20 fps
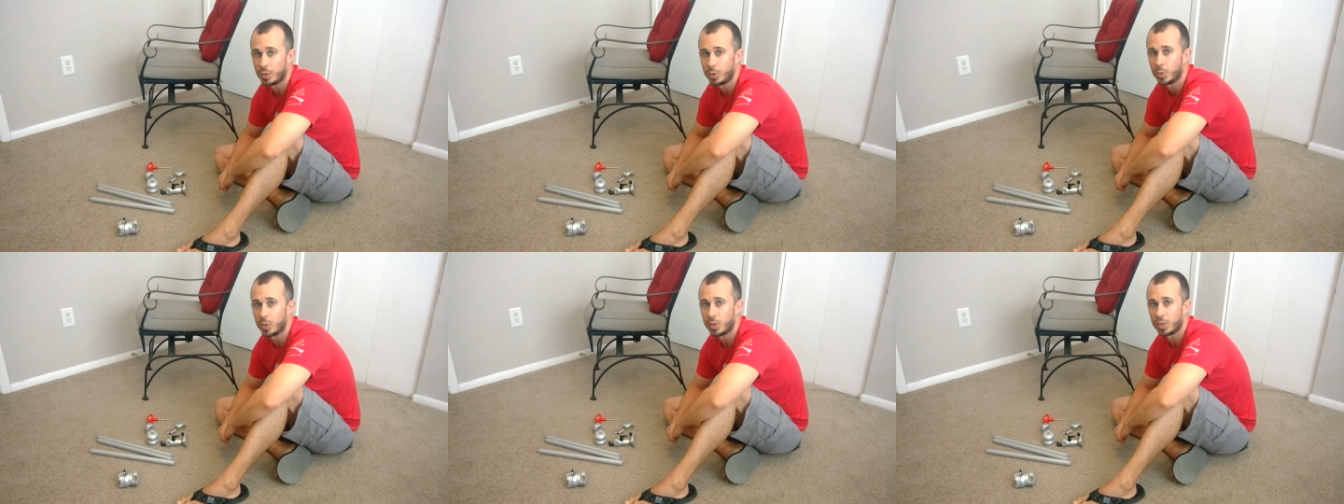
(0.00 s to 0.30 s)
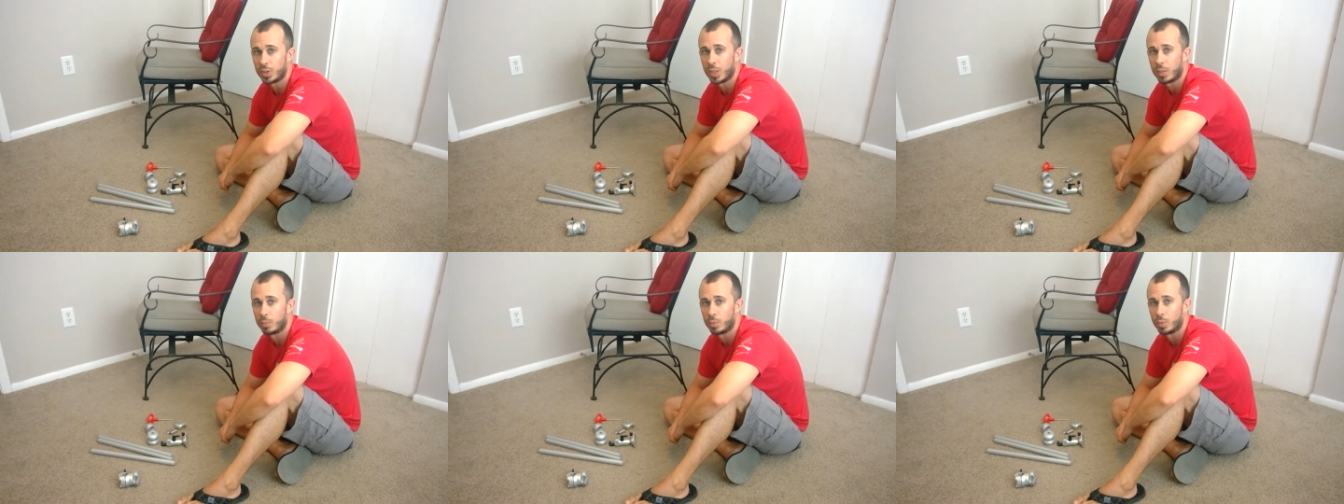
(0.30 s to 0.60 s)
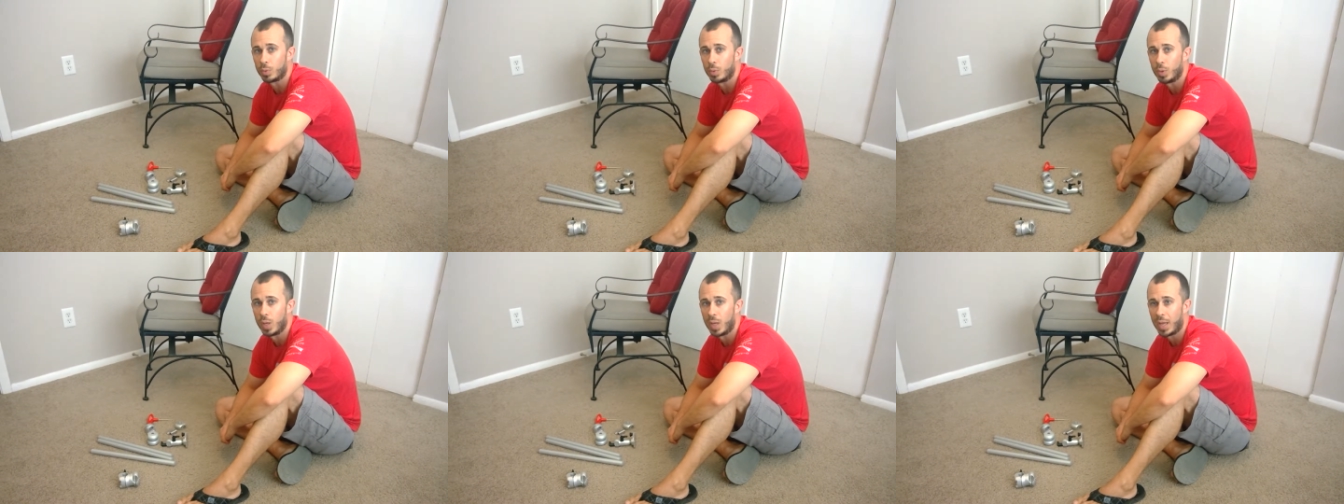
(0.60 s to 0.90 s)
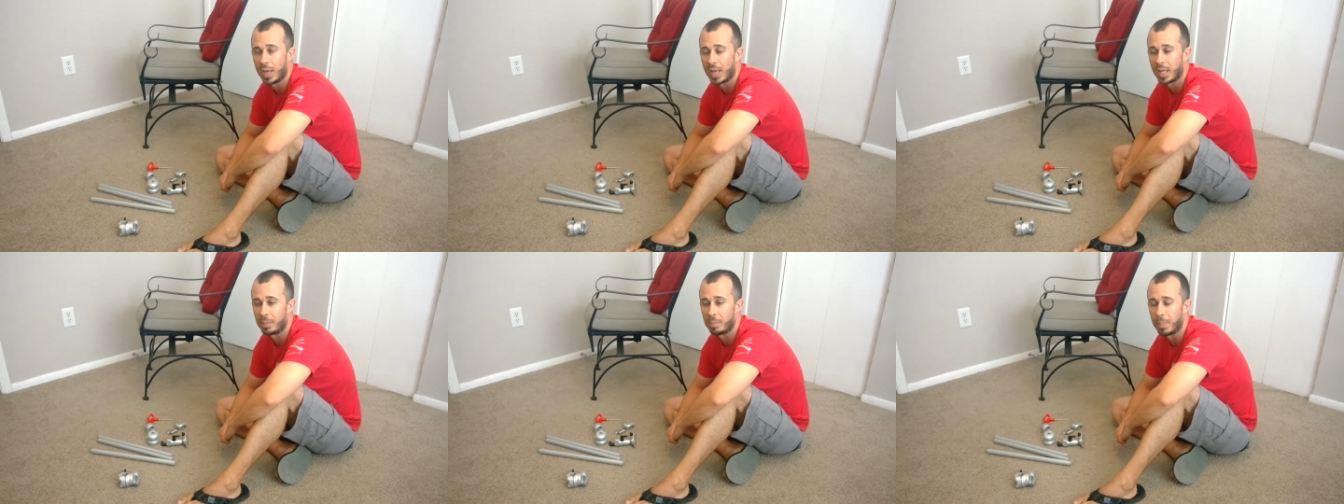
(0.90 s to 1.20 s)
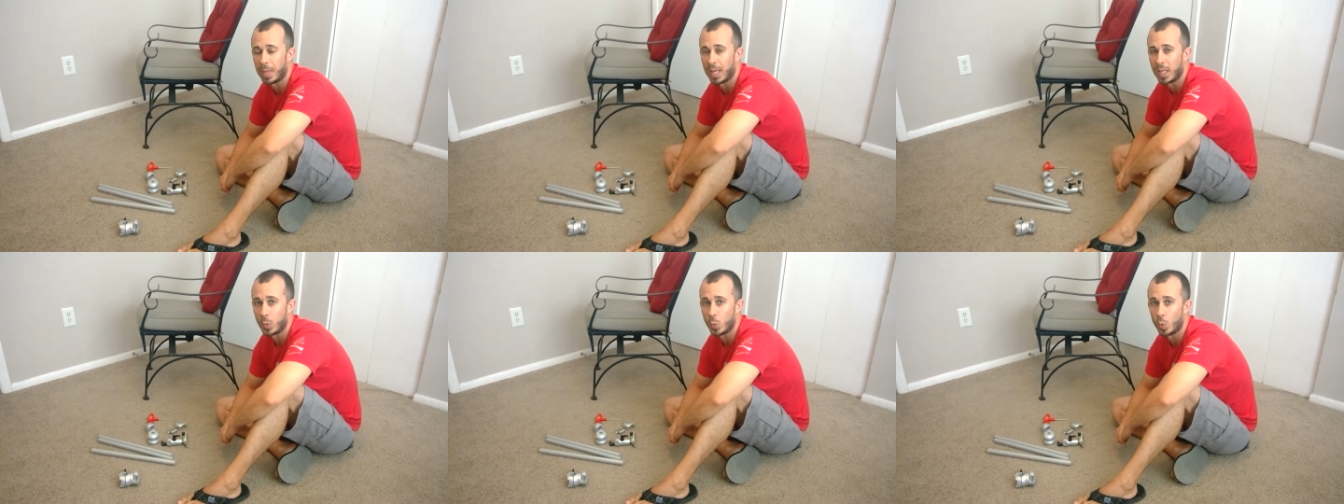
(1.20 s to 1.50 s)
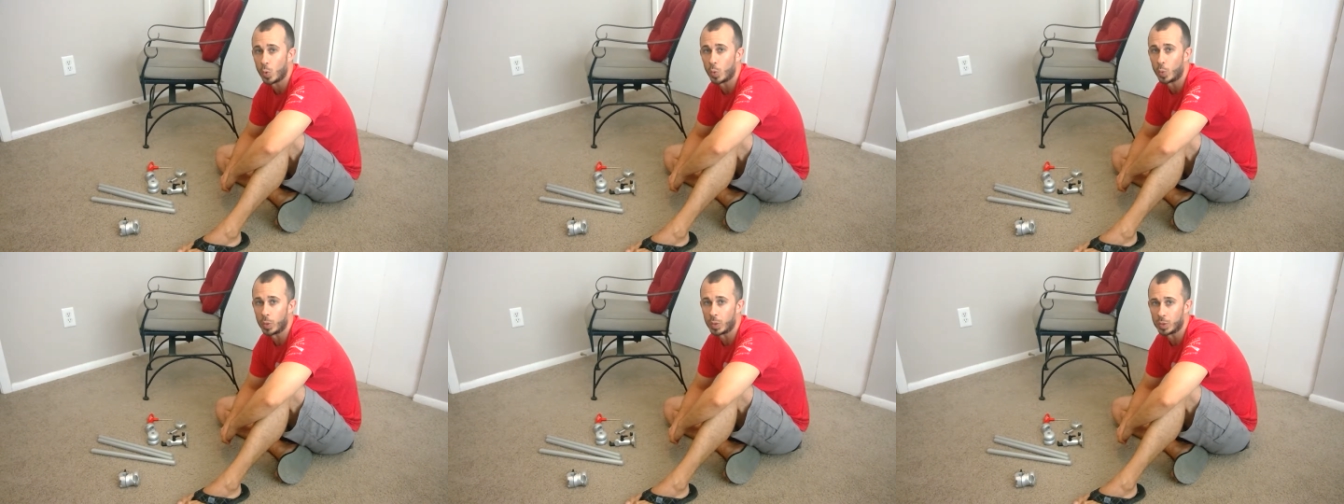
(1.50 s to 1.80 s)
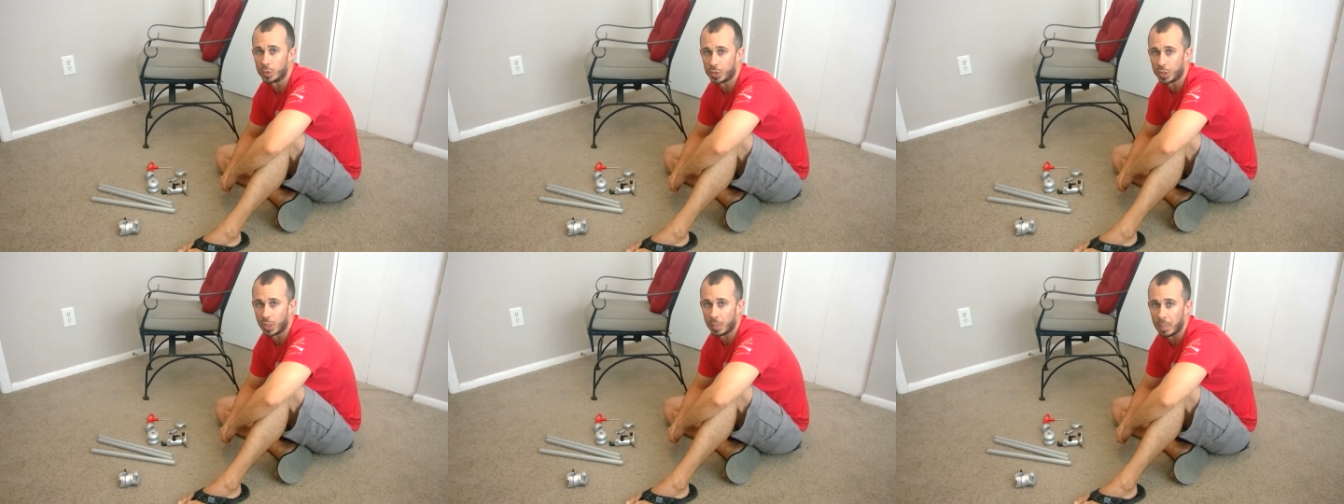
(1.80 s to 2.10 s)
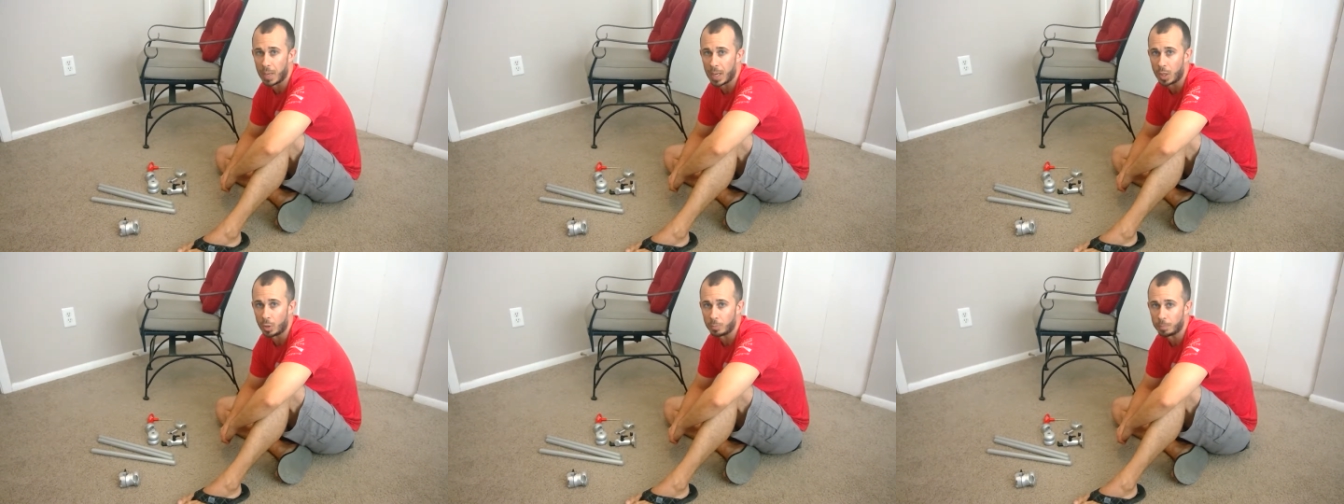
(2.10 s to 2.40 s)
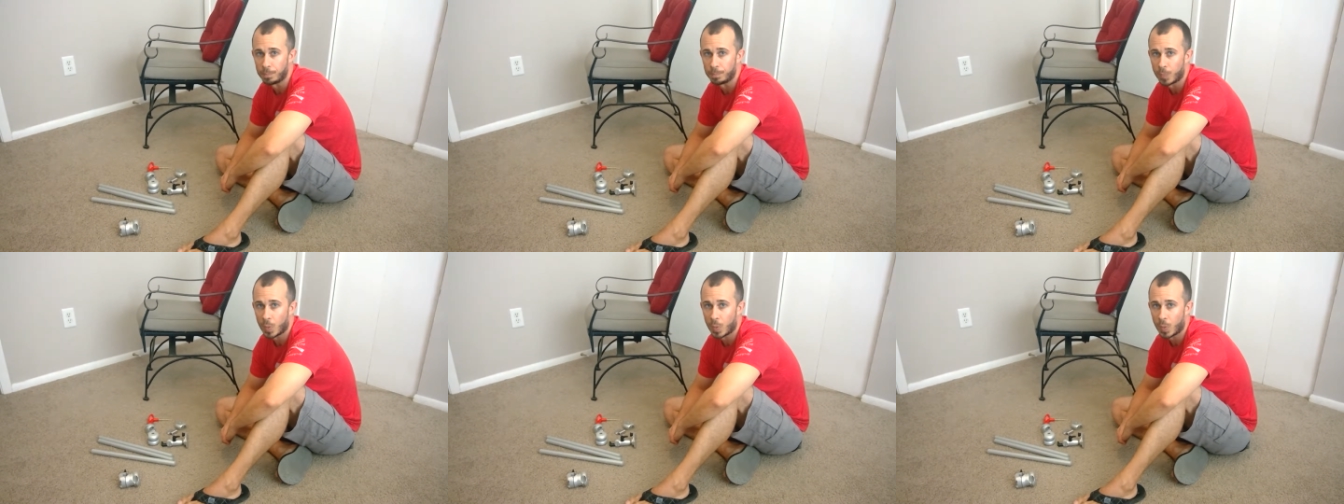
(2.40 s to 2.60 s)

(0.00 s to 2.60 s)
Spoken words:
to assemble a manual wheelchair mount.